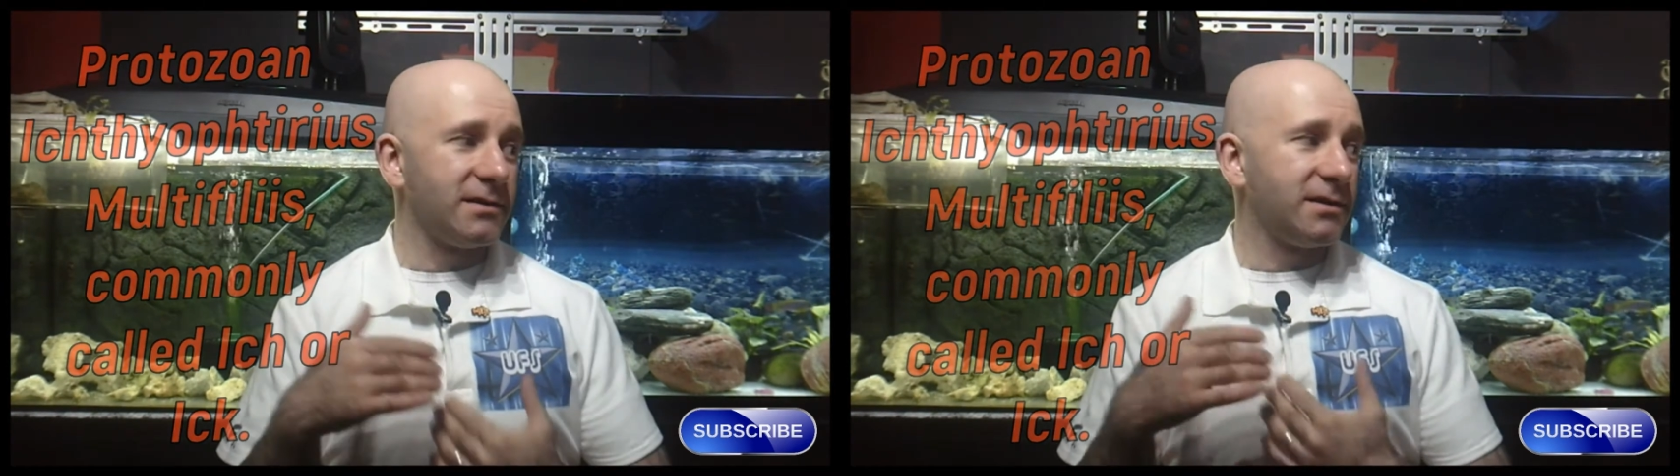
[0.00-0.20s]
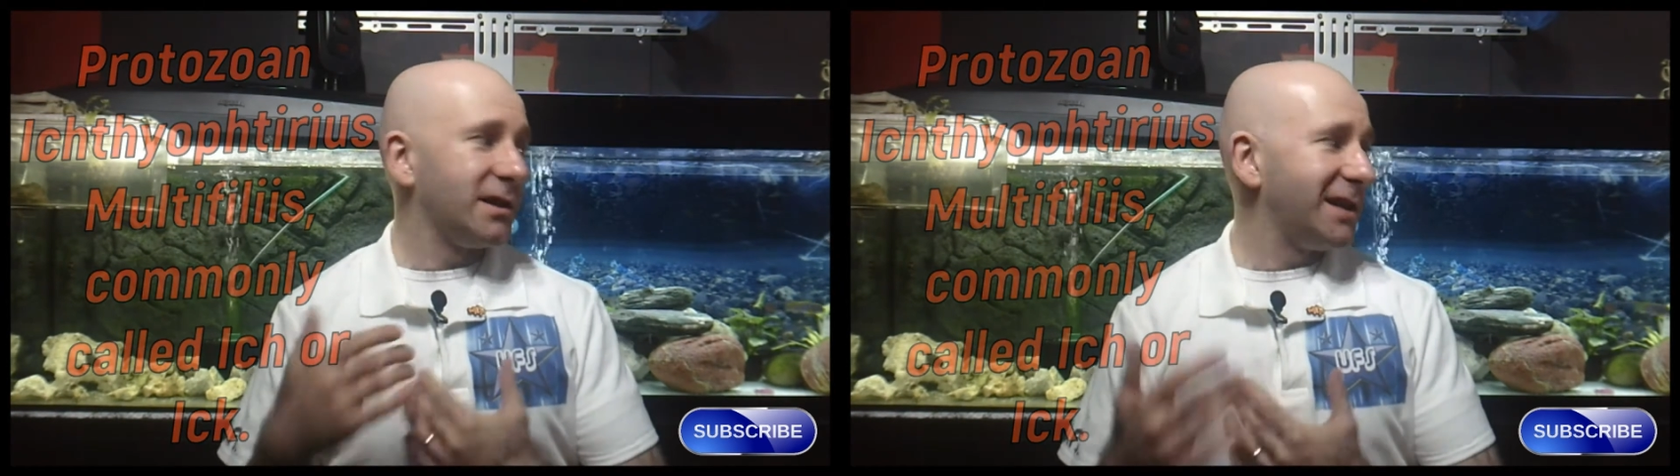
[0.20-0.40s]

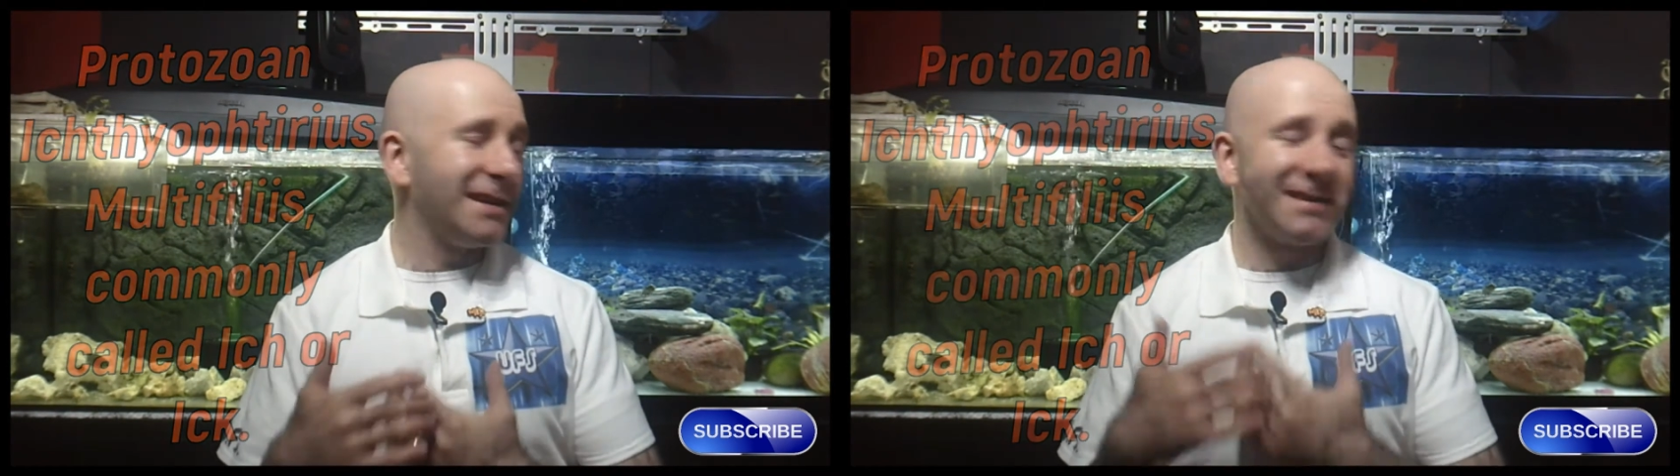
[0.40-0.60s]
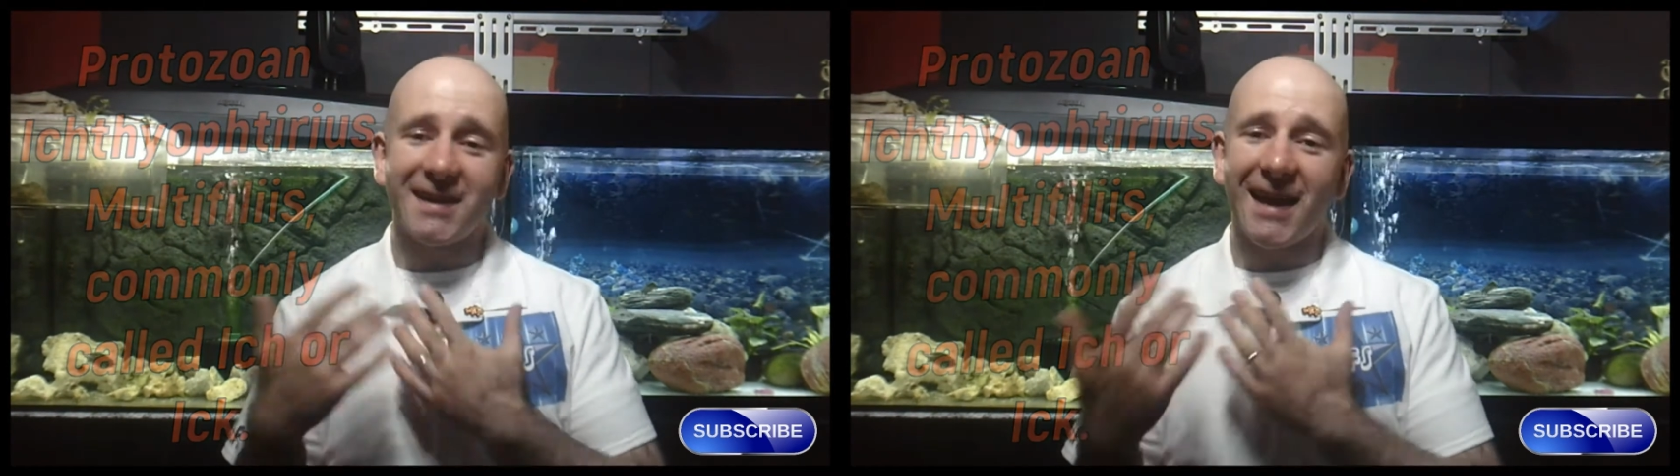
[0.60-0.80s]

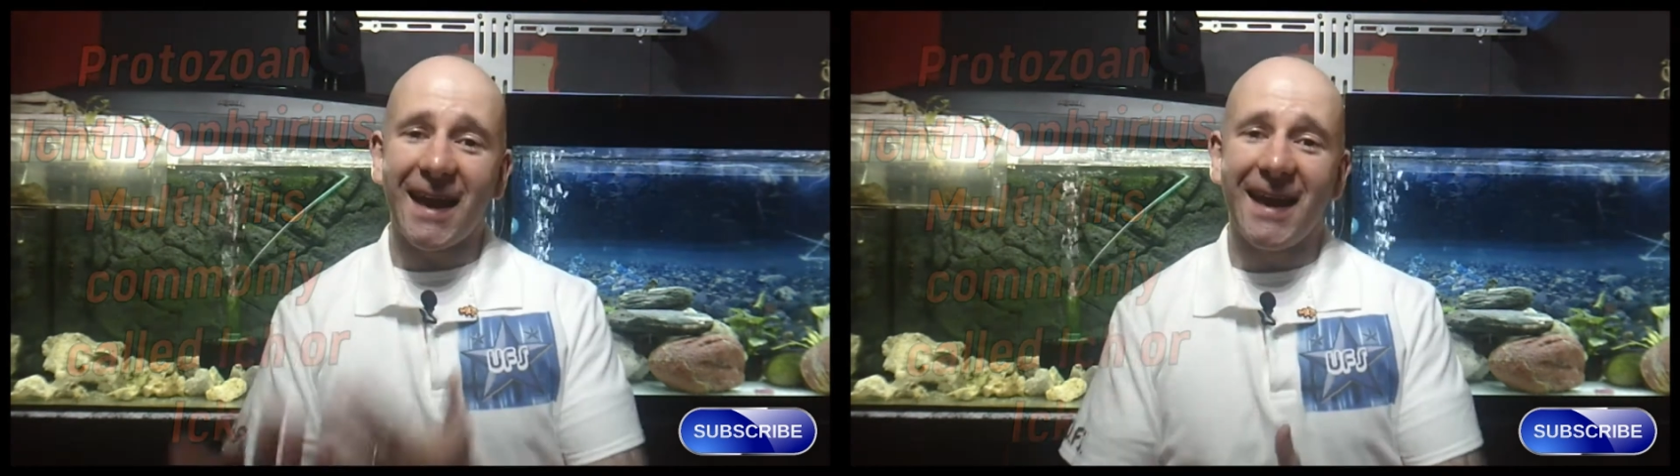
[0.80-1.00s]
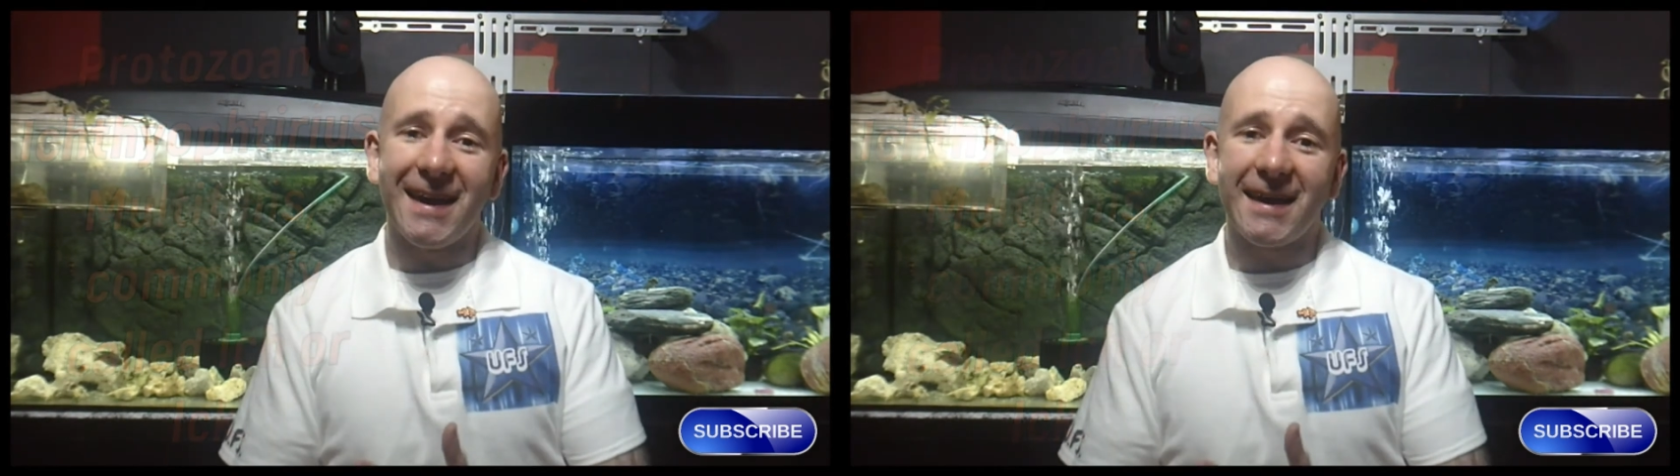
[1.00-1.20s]
treat
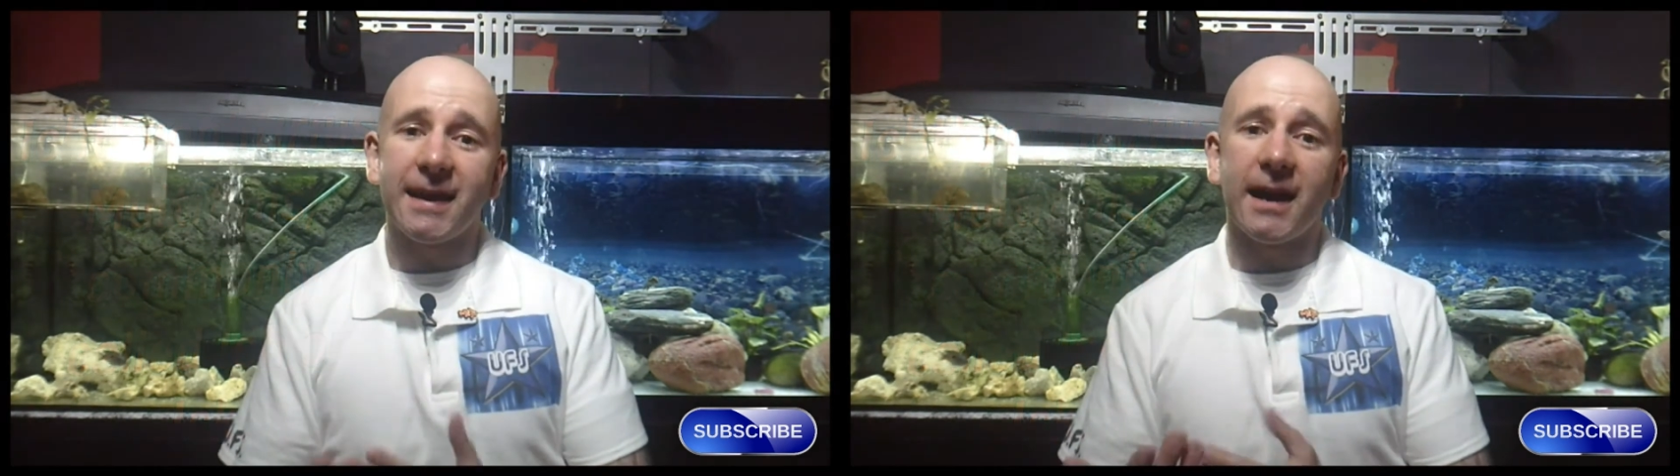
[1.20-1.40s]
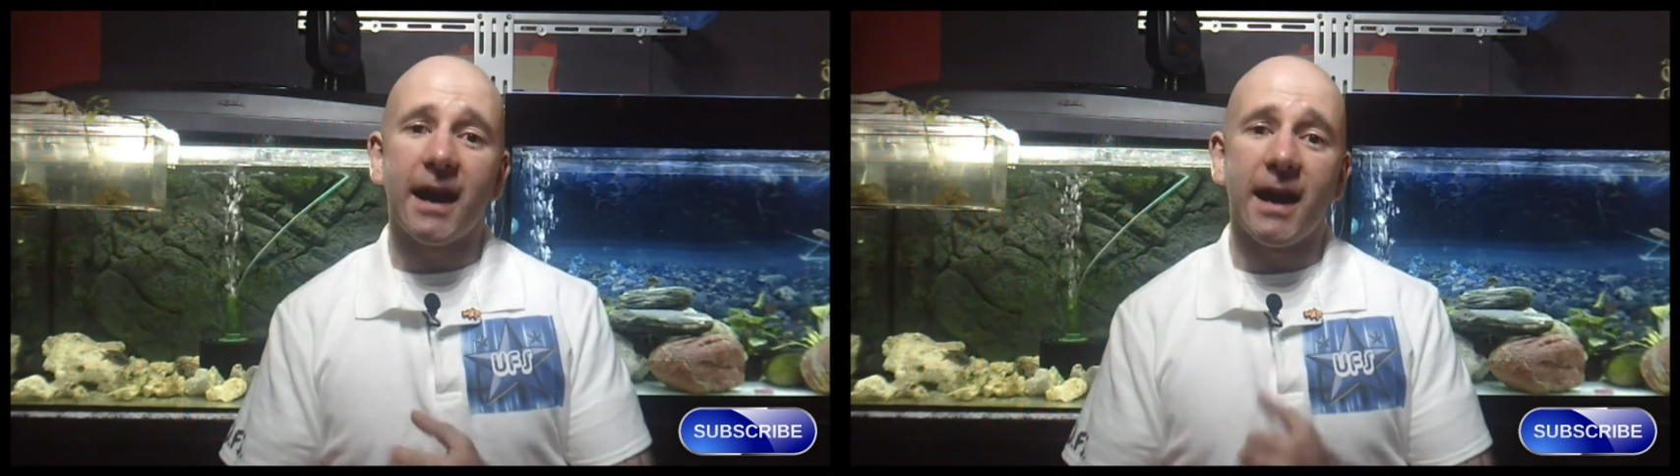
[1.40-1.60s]
ick
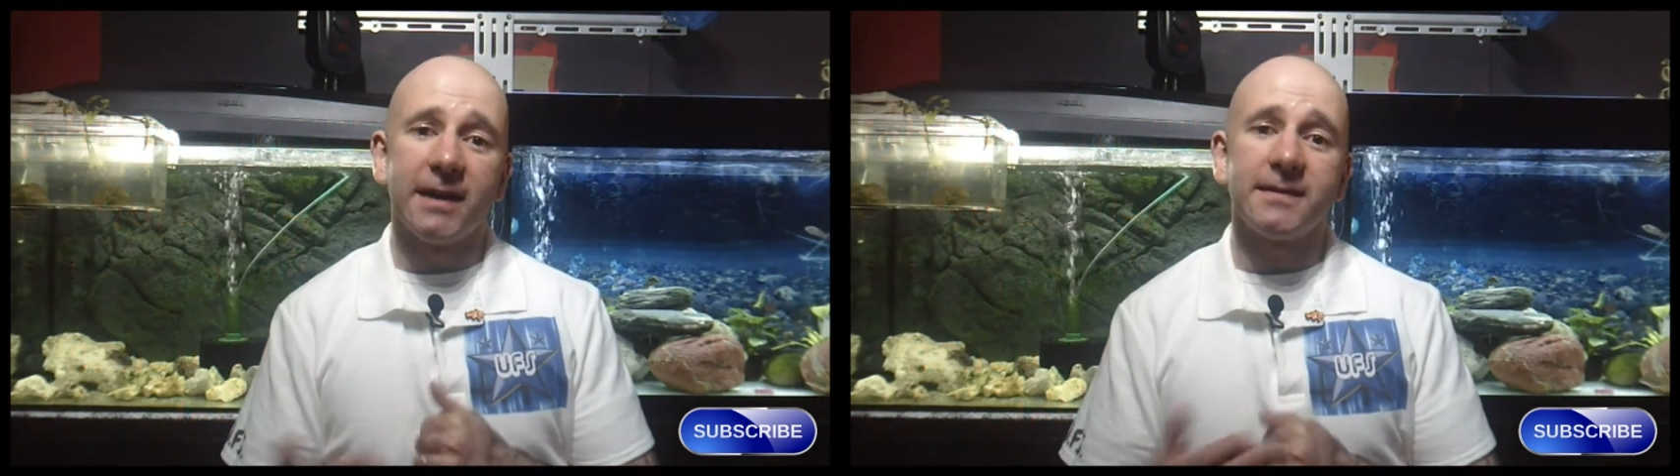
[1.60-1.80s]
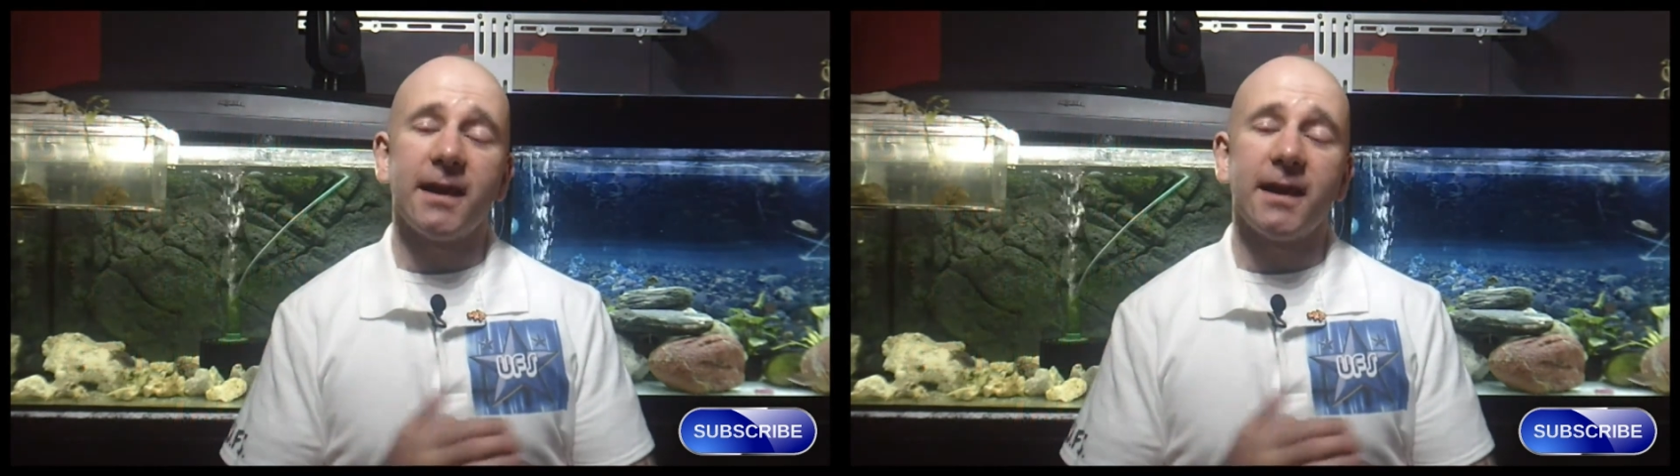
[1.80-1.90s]
and